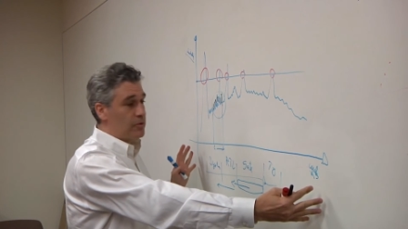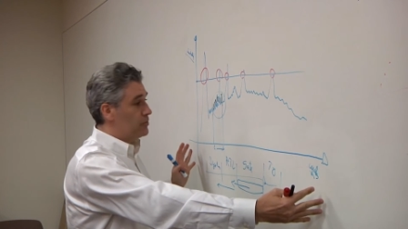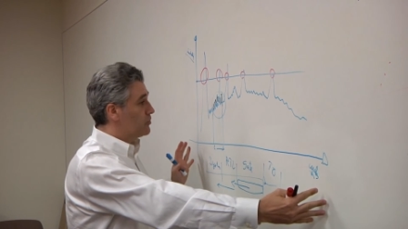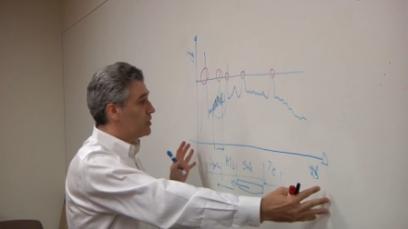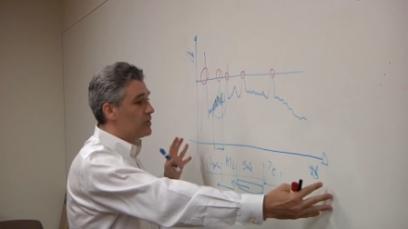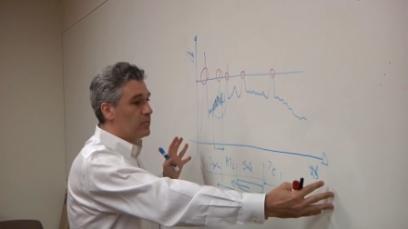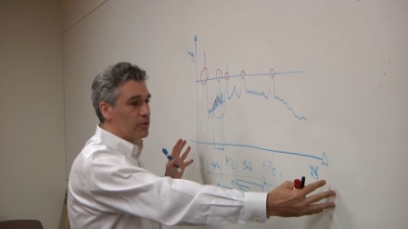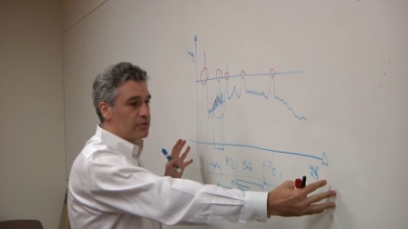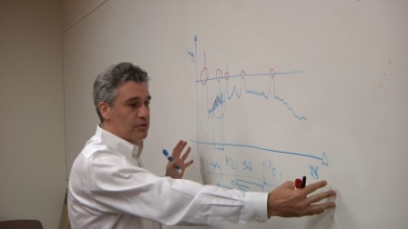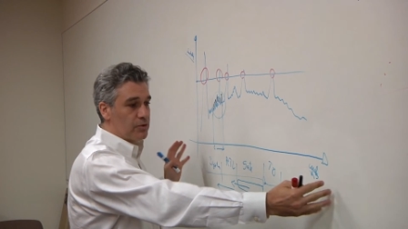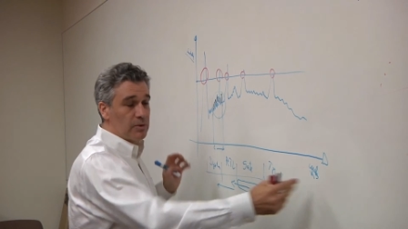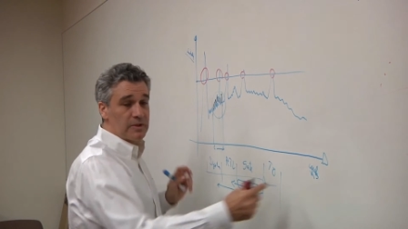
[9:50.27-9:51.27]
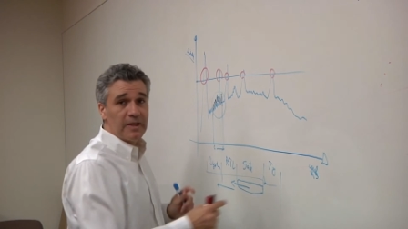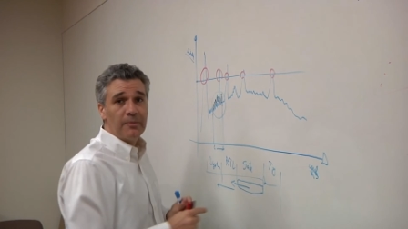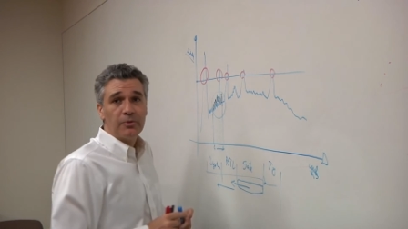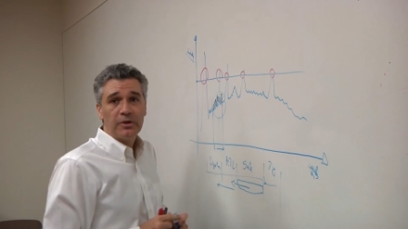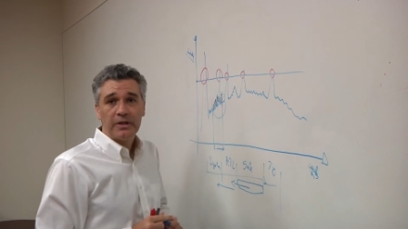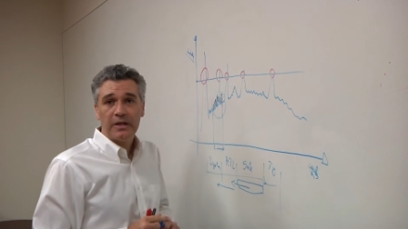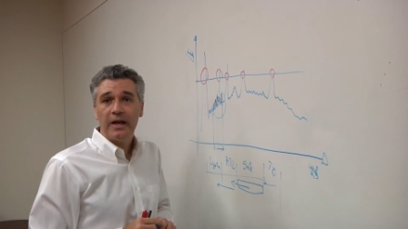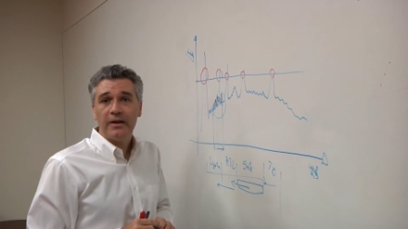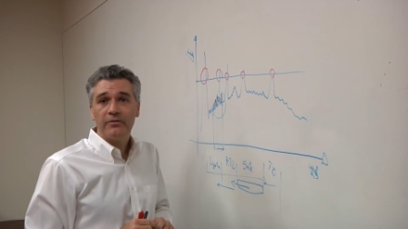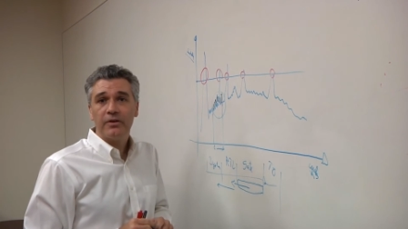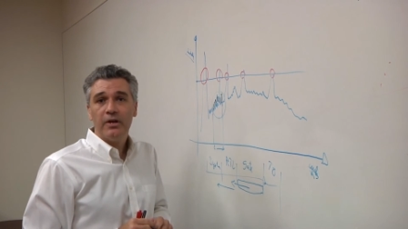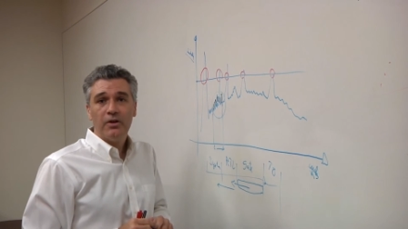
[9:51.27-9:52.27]
You really want to know what's happening
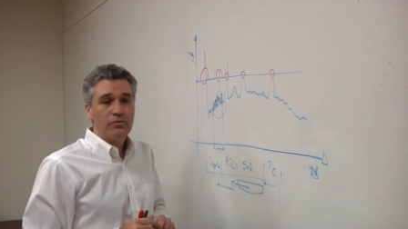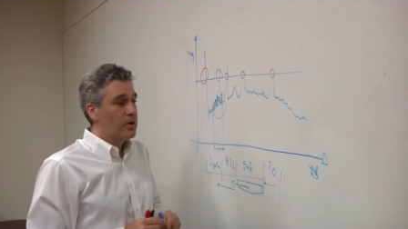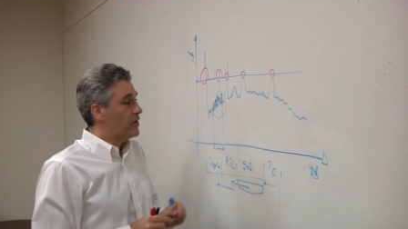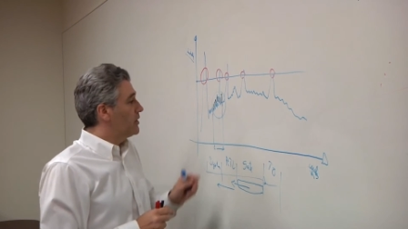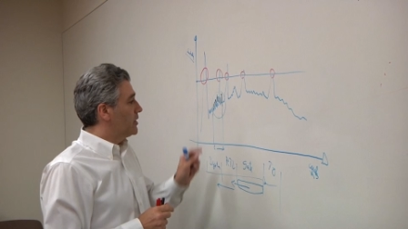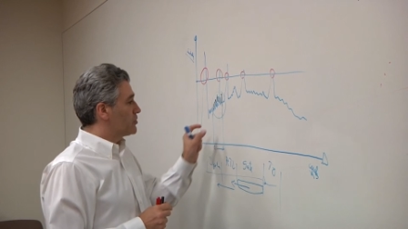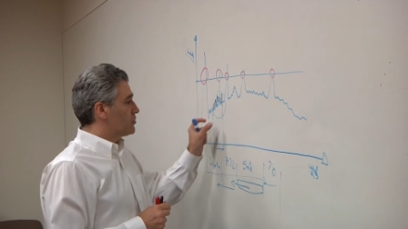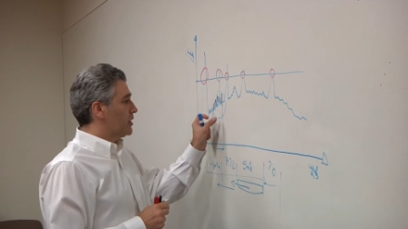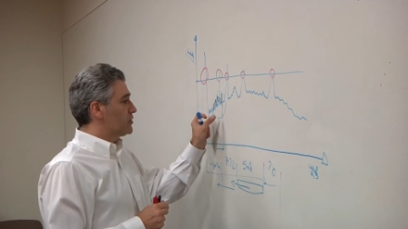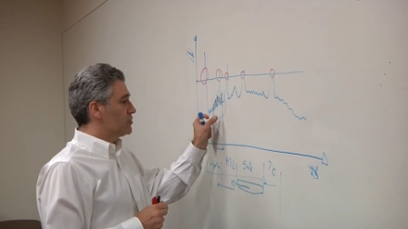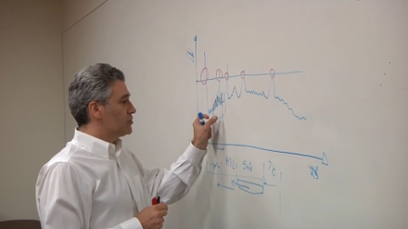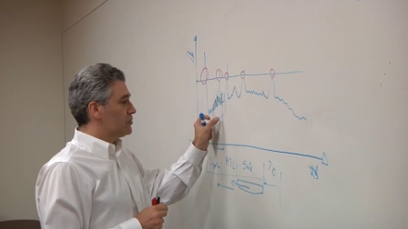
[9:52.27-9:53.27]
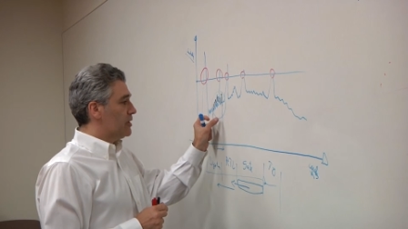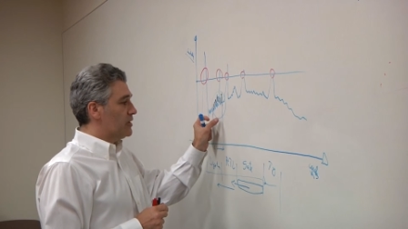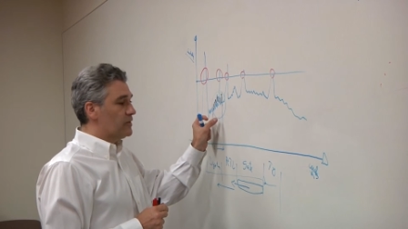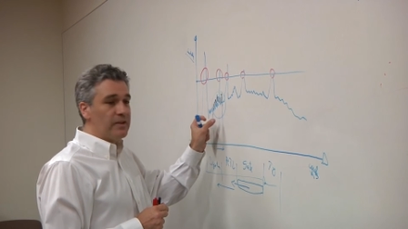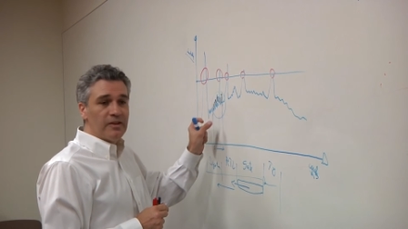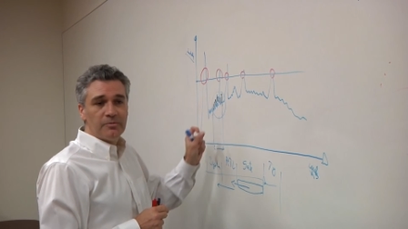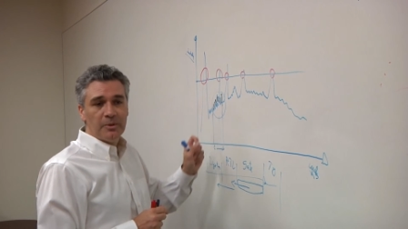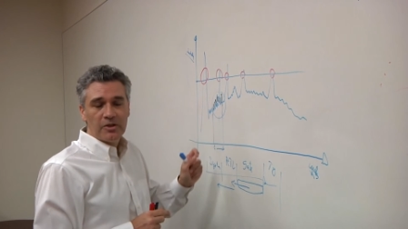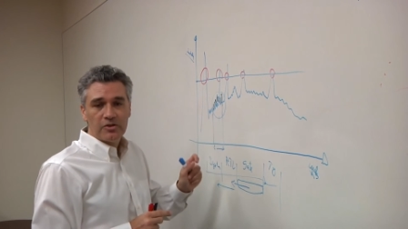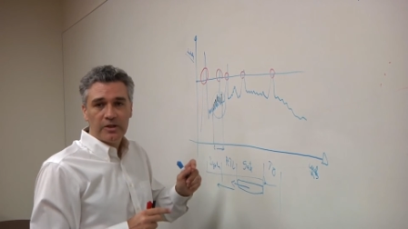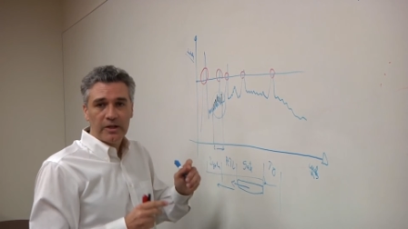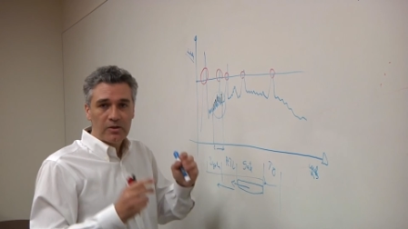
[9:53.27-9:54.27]
live, rather than trying to create a test
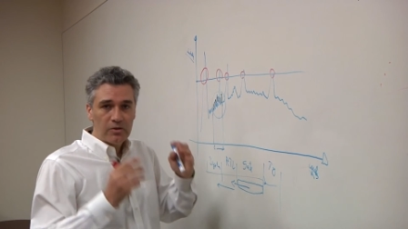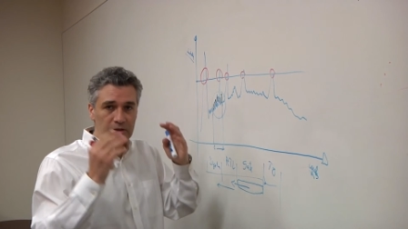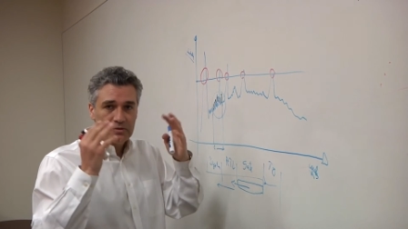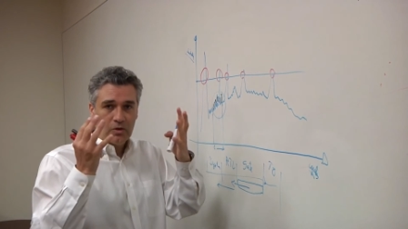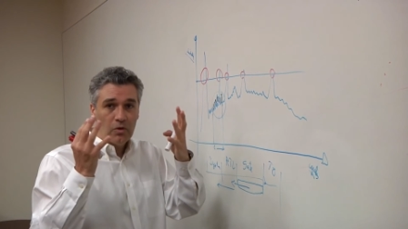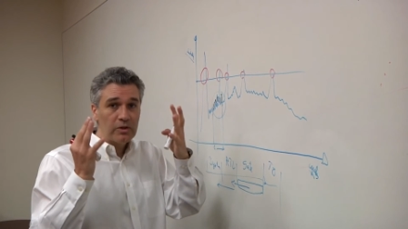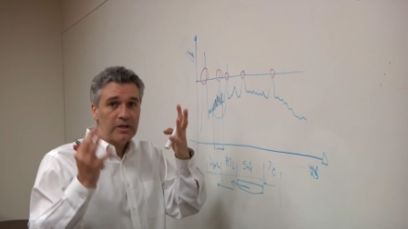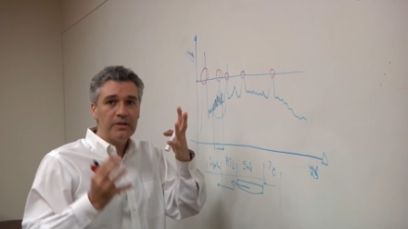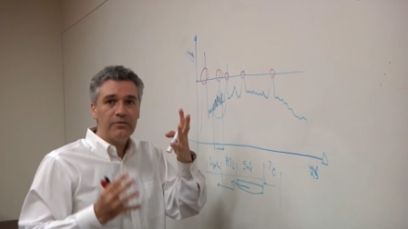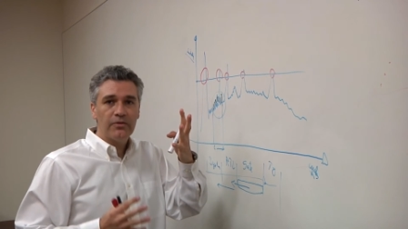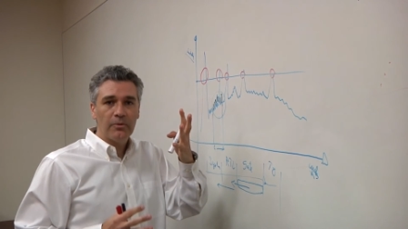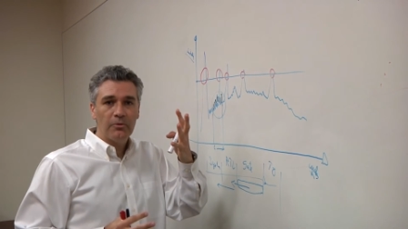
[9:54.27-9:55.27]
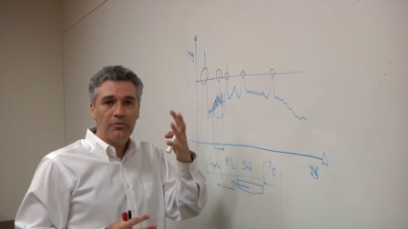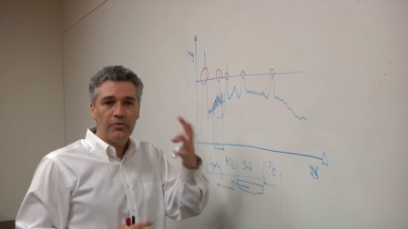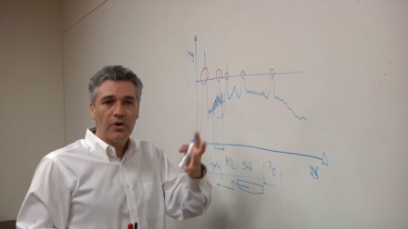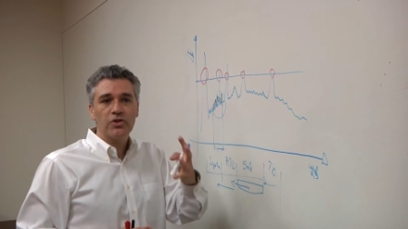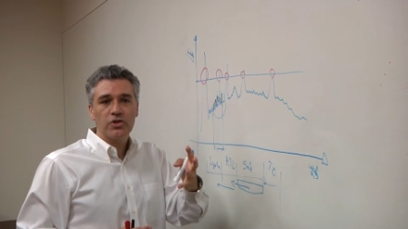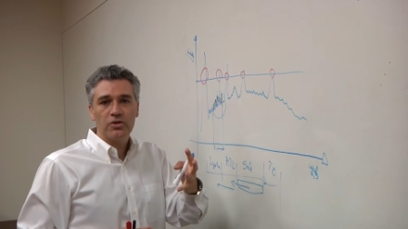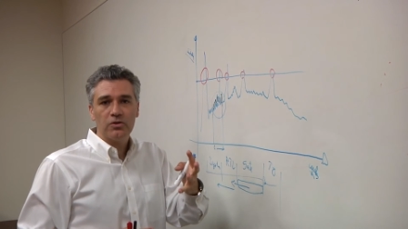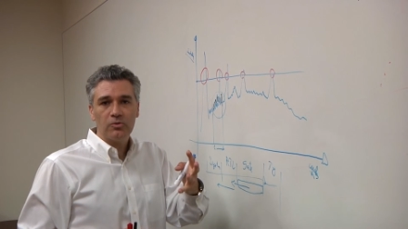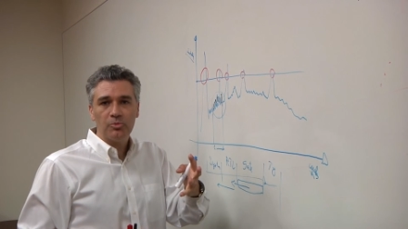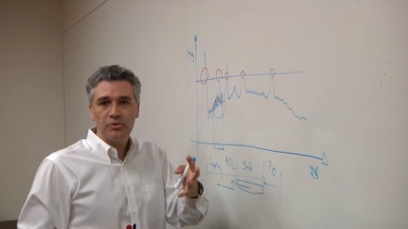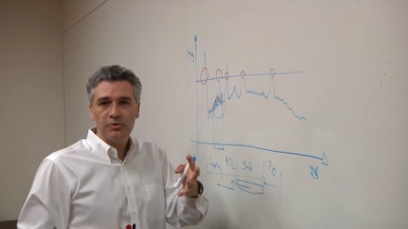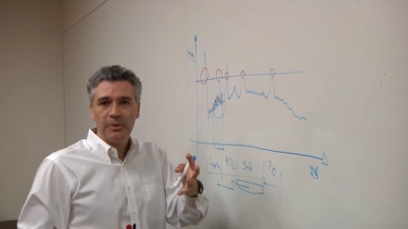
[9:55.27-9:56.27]
bench that looks only from a
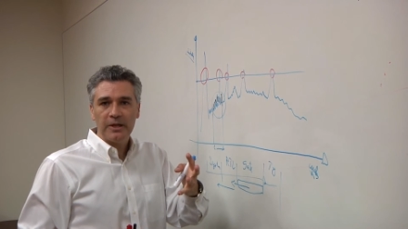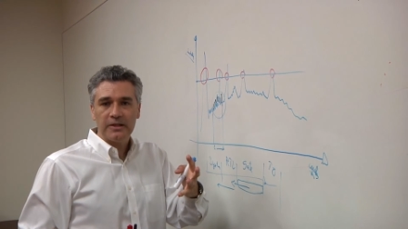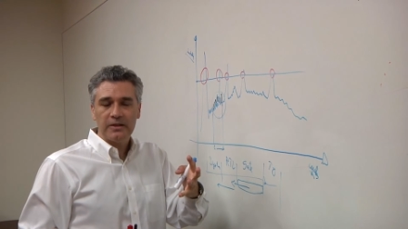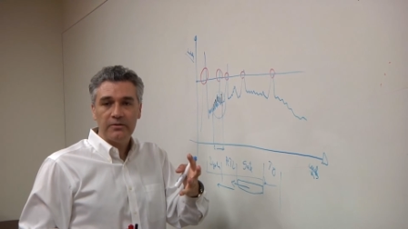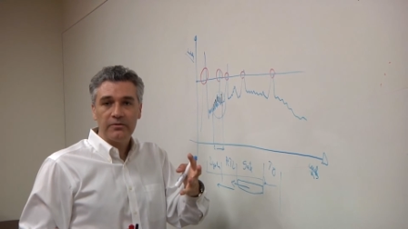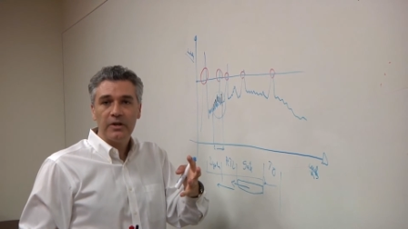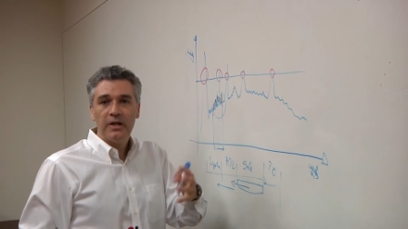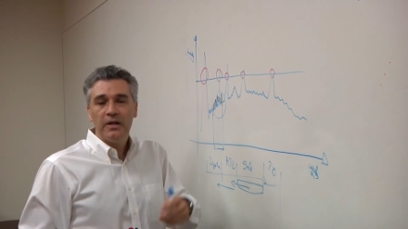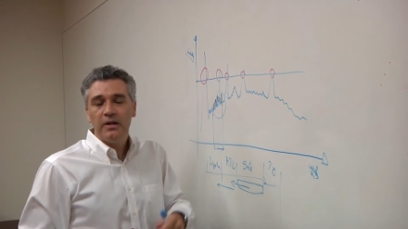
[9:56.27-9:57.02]
functional perspective,